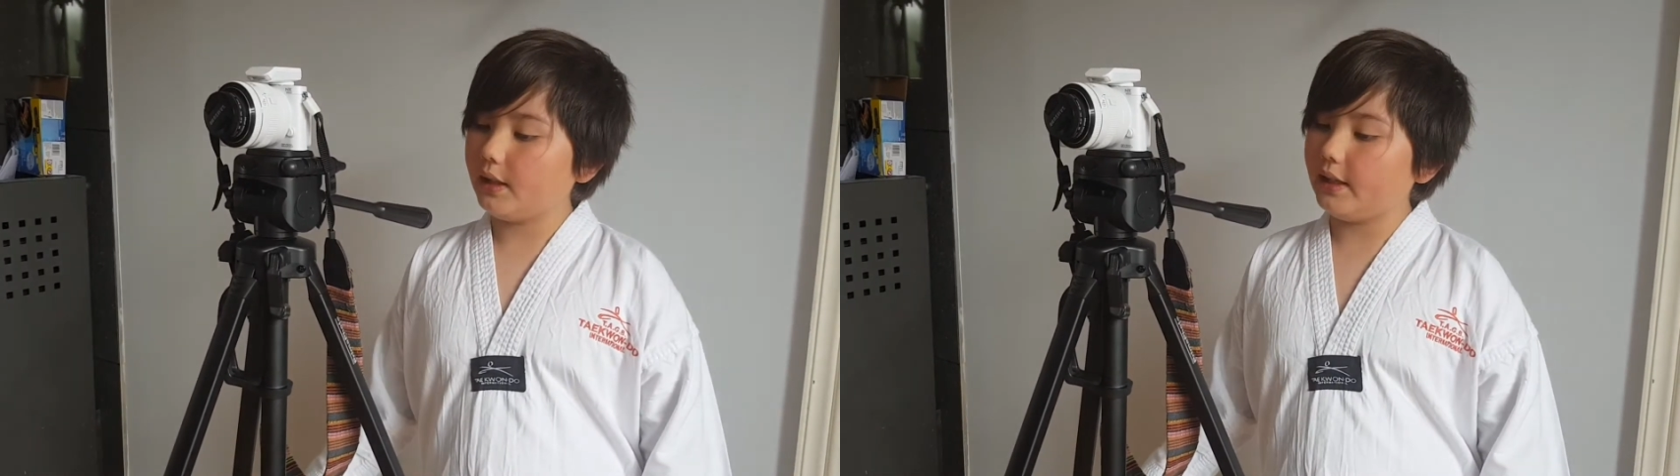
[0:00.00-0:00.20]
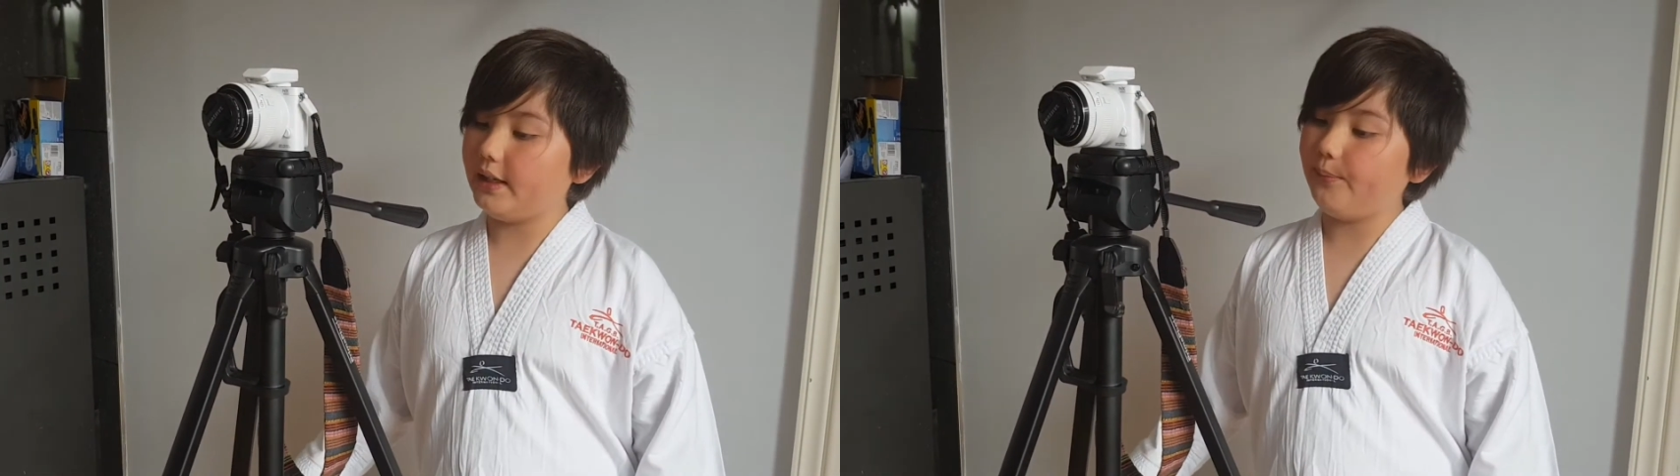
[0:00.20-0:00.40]

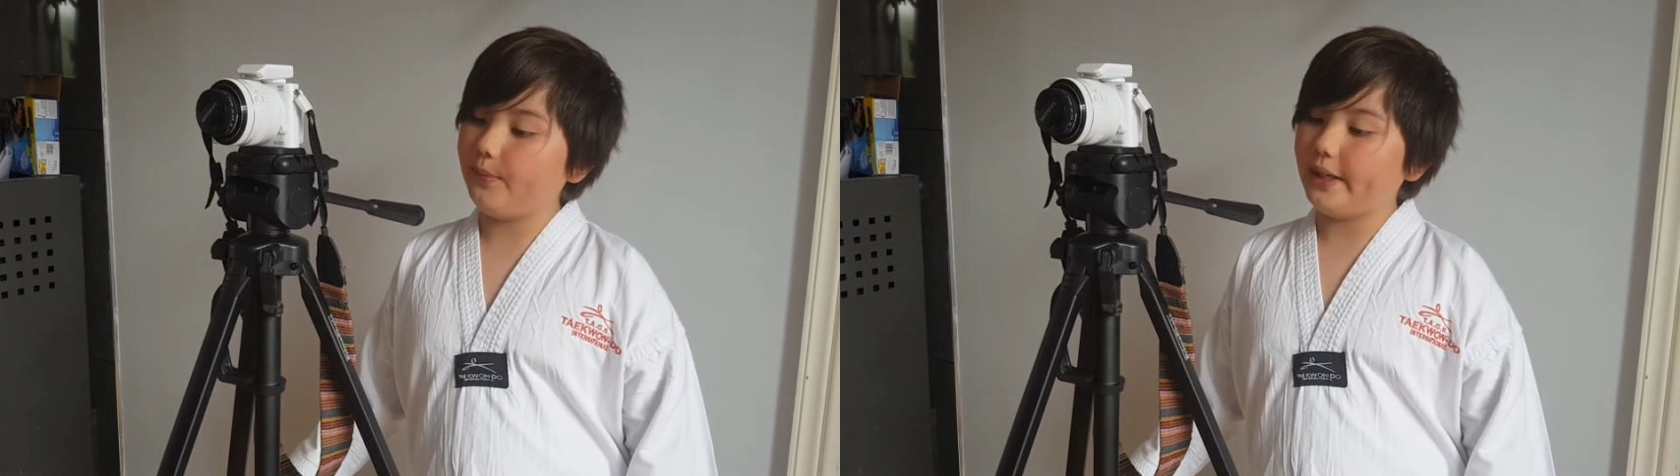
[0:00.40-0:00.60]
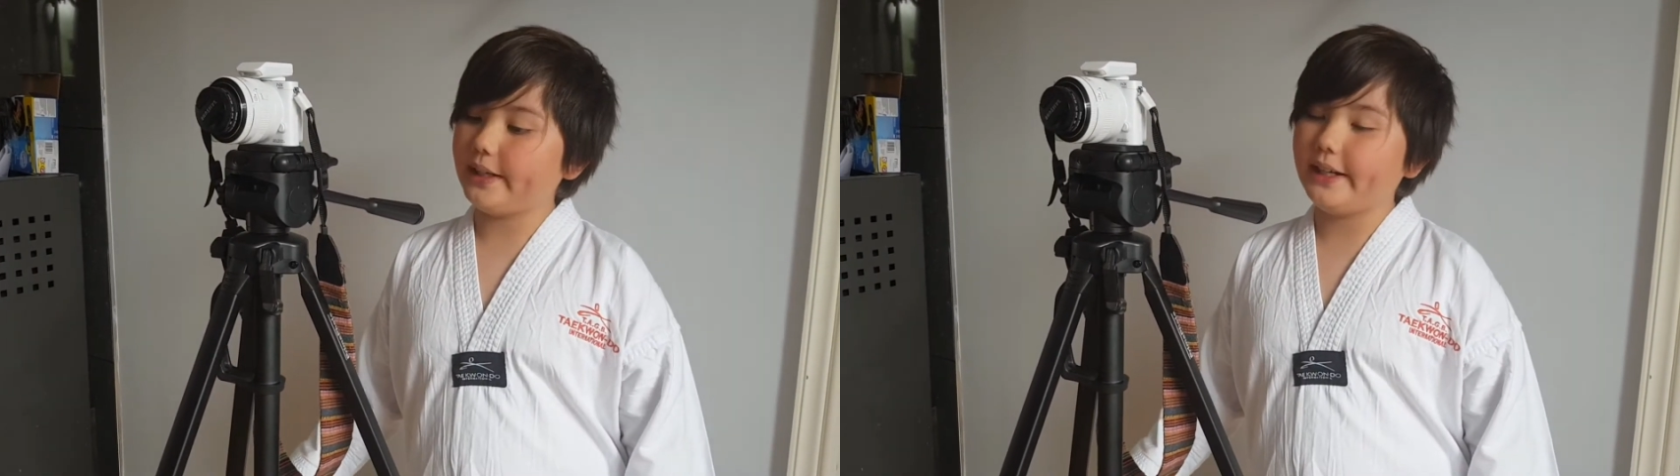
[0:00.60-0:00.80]
and my
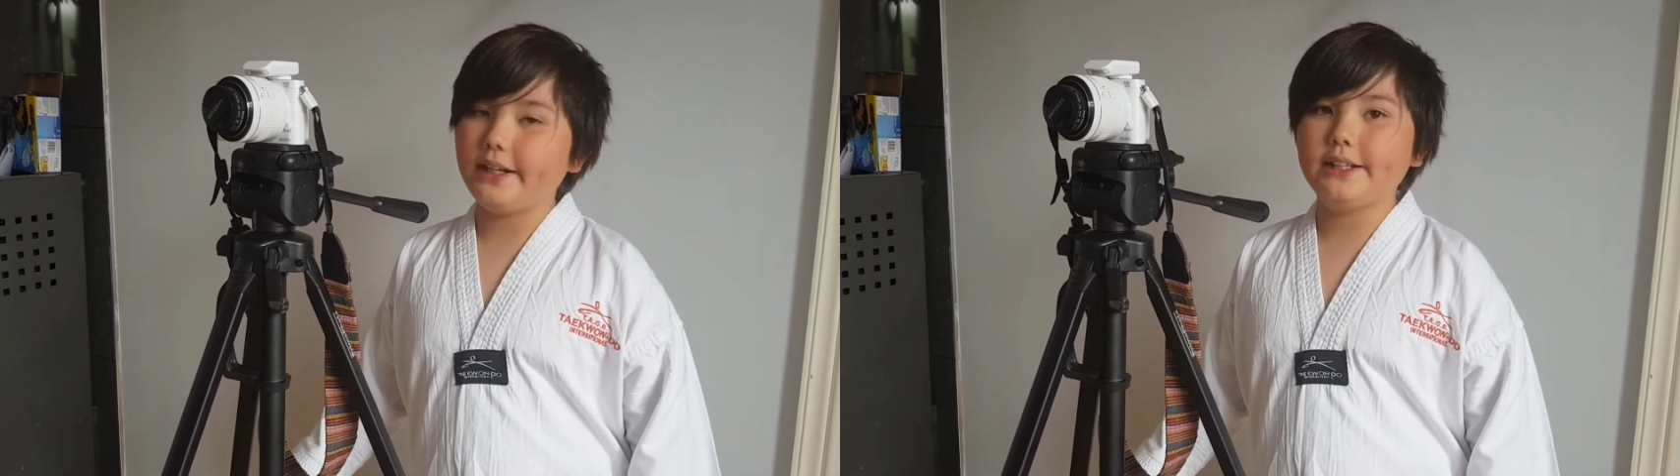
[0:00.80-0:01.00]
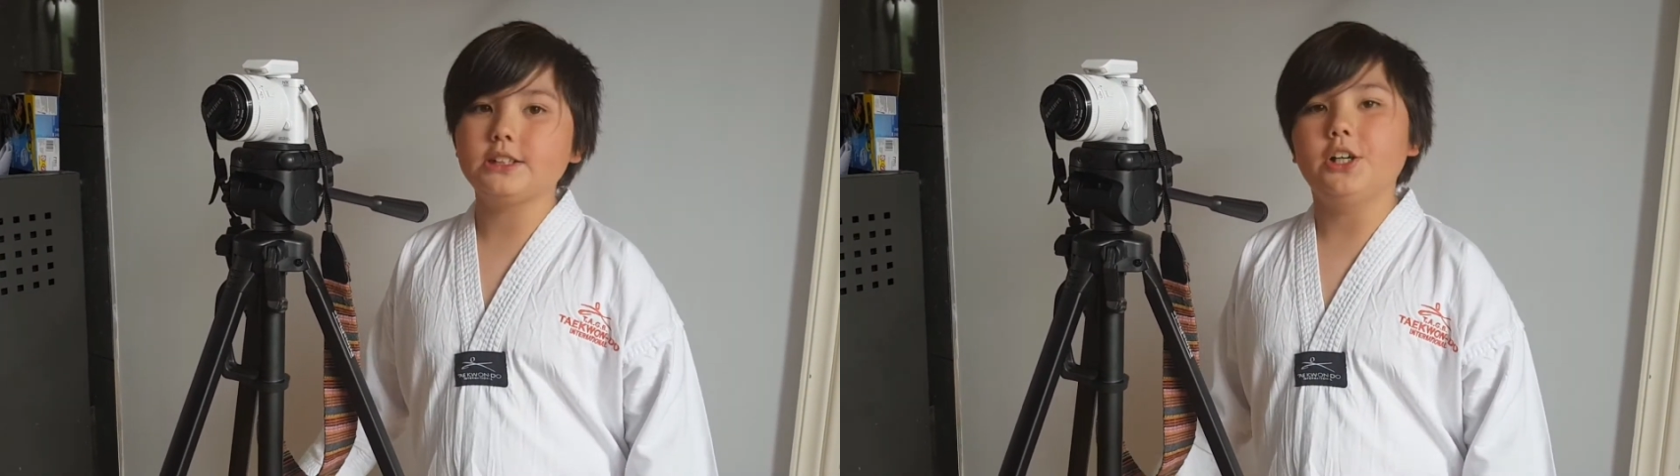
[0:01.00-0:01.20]
height
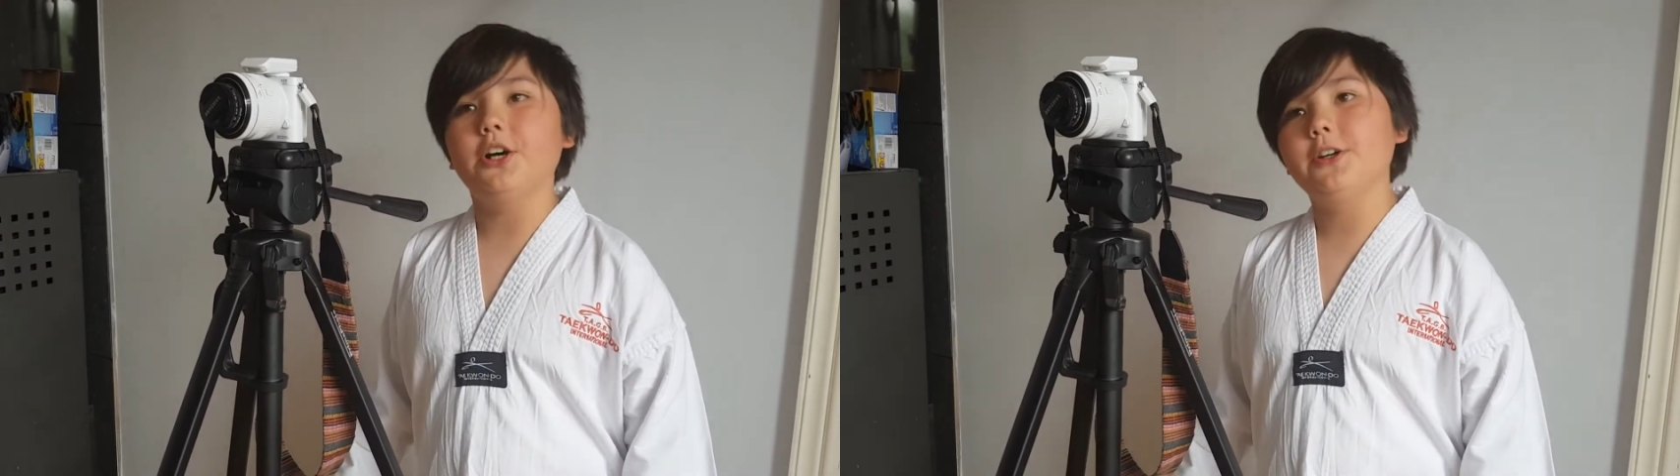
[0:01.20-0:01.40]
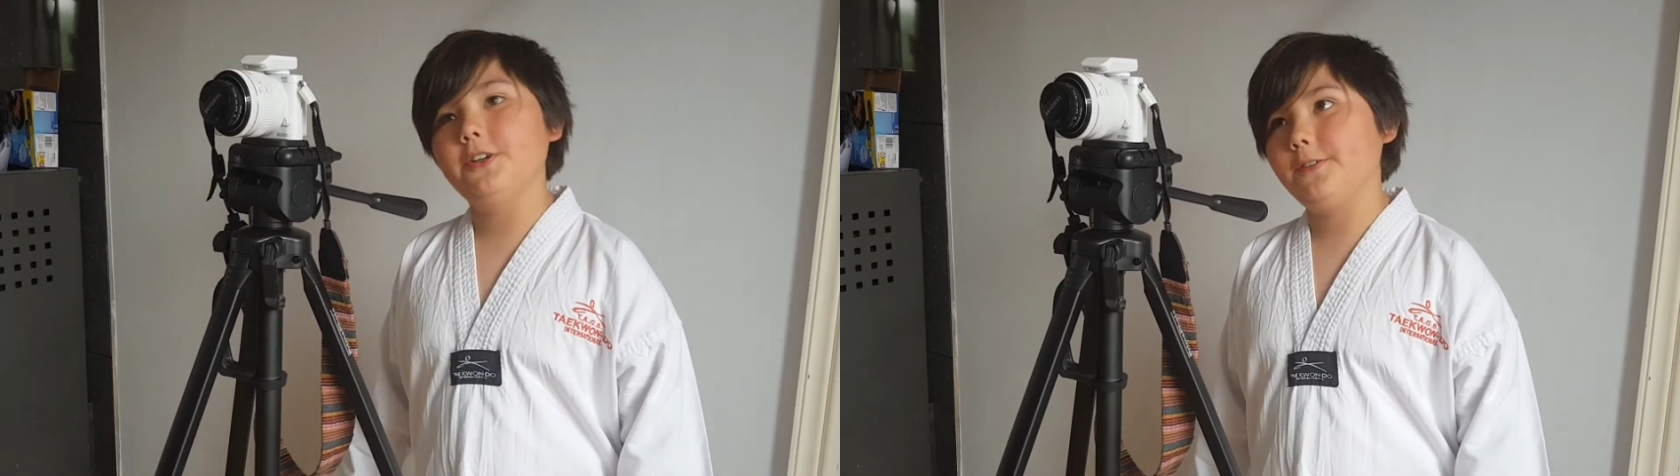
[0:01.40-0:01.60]
is
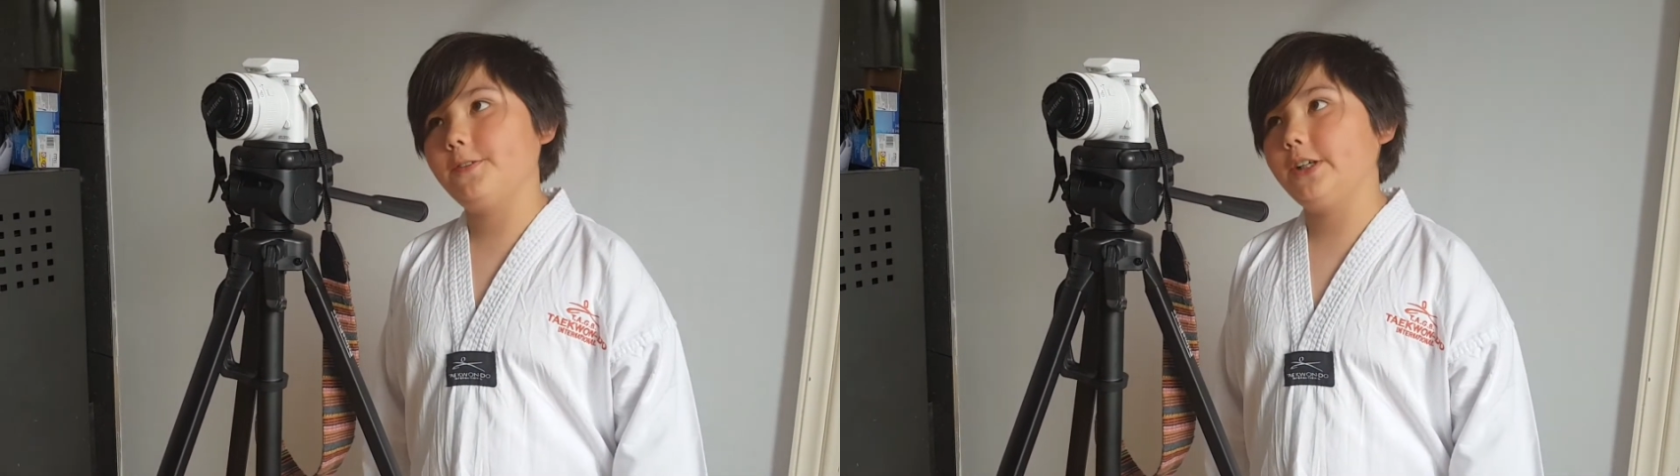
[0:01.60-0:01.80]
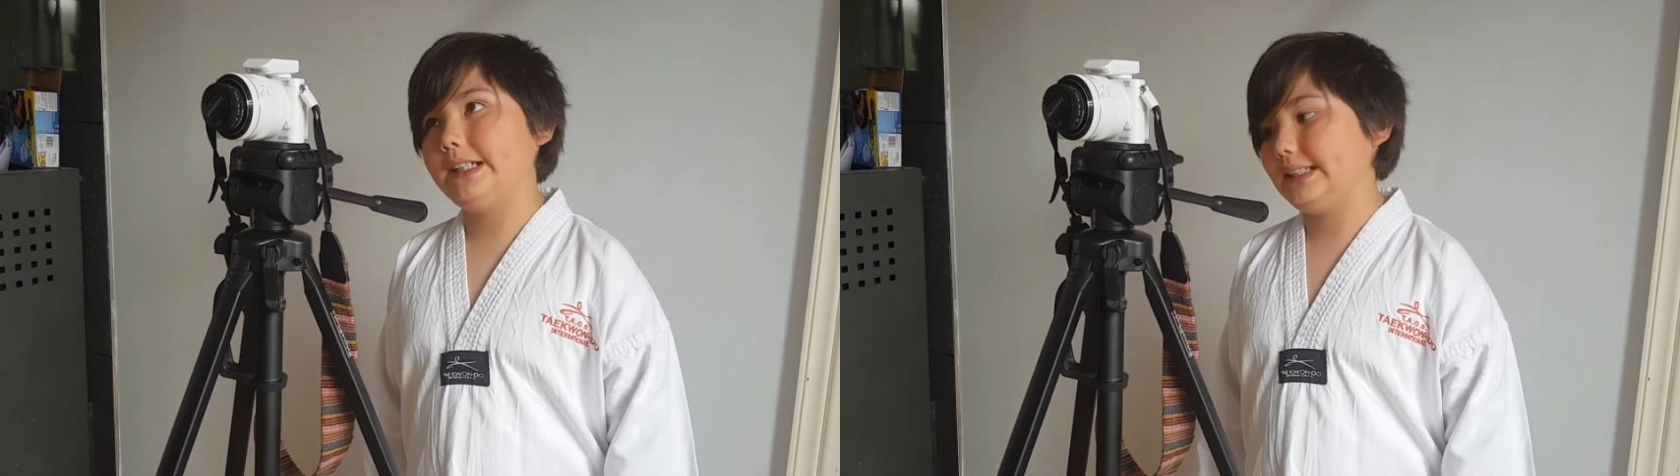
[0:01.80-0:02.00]

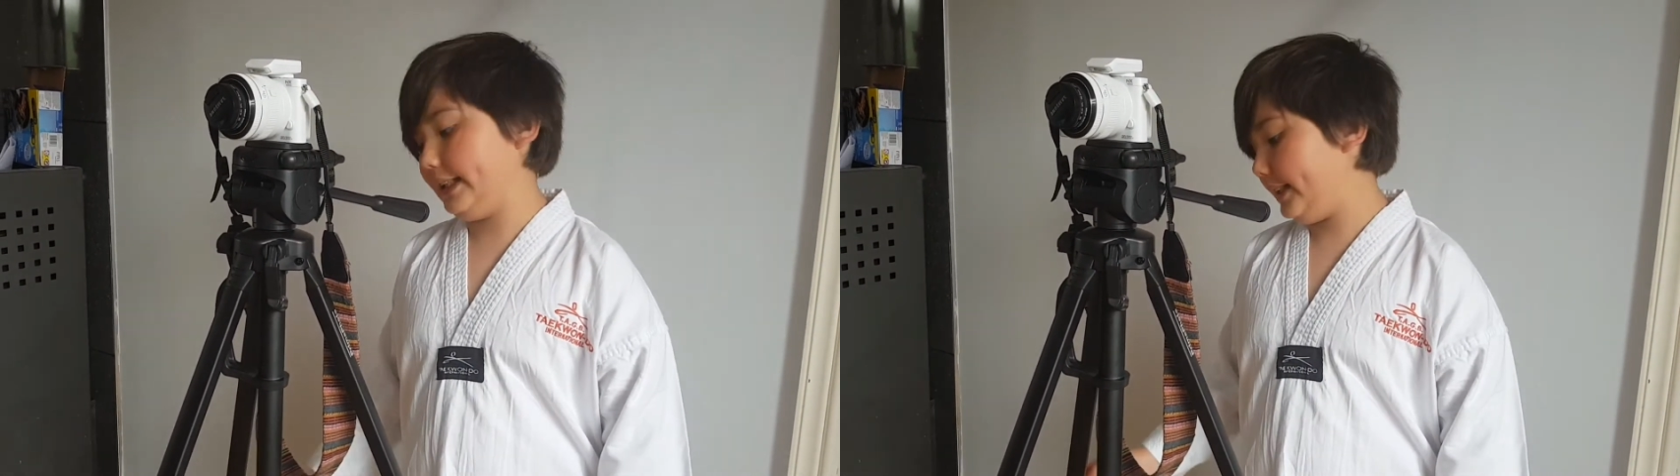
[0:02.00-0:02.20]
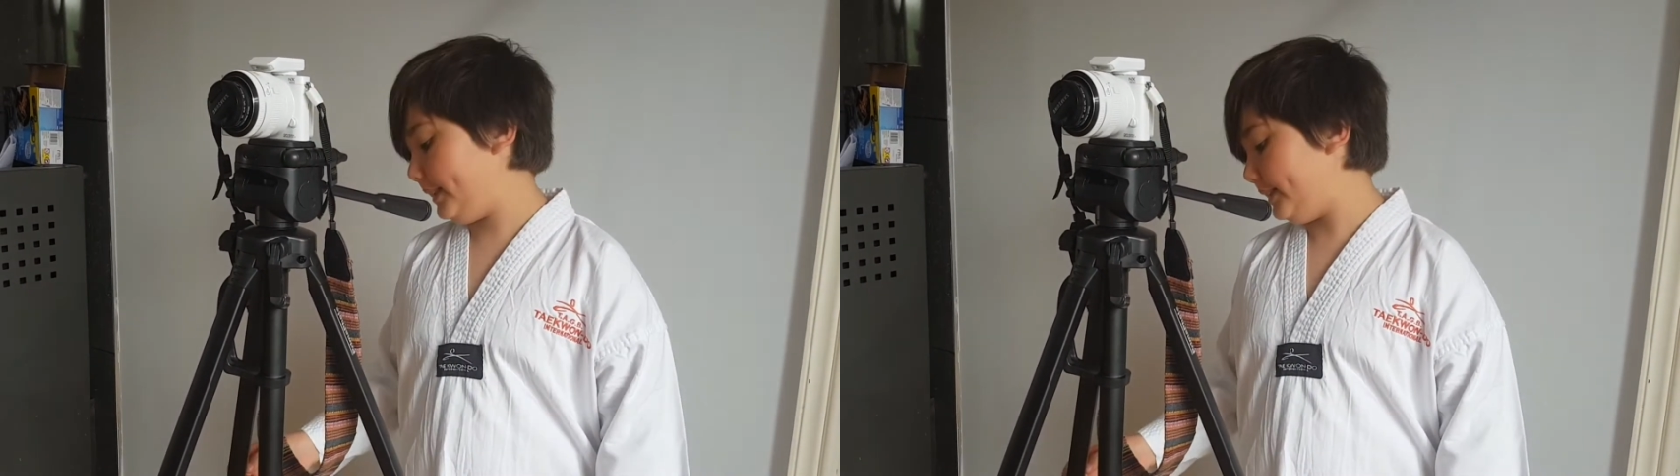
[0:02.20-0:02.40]
136